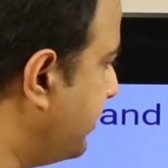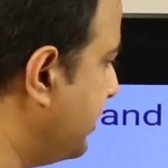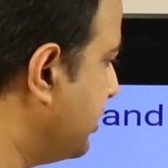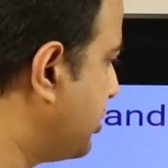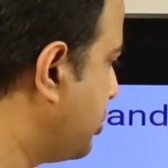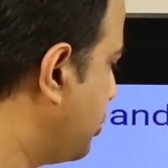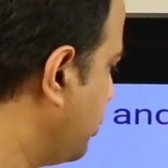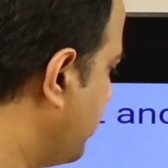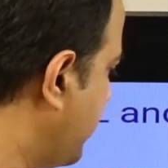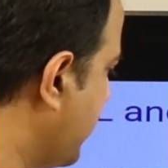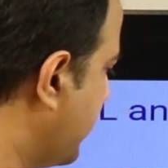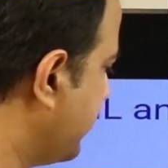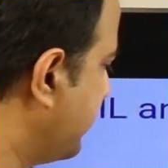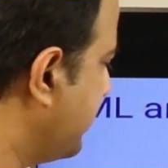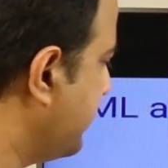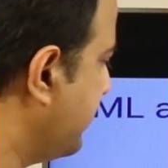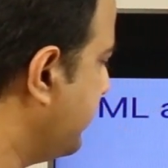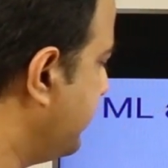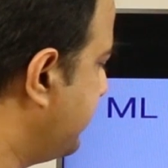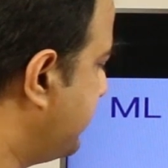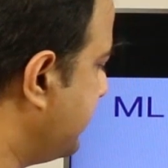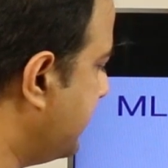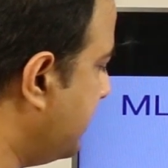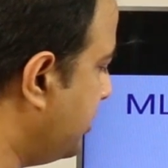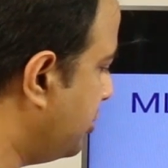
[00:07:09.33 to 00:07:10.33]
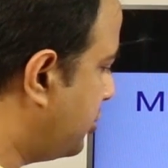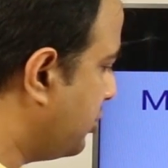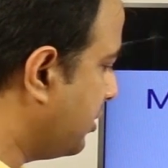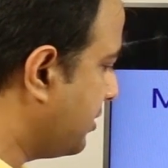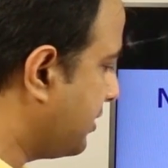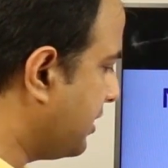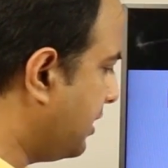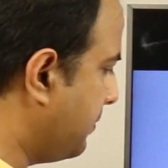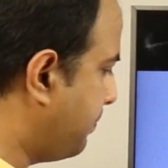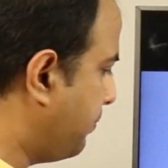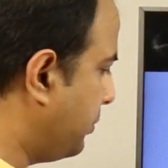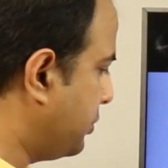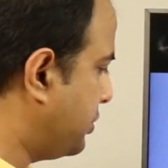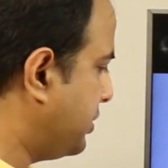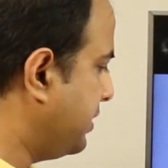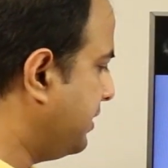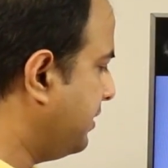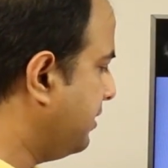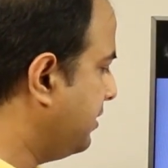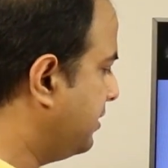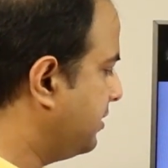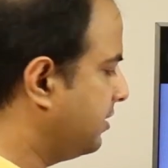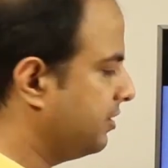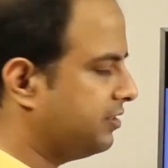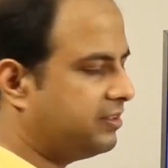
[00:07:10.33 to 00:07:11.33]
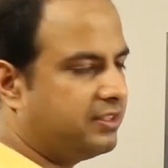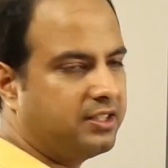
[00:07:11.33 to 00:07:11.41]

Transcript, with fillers: these together is in general pushing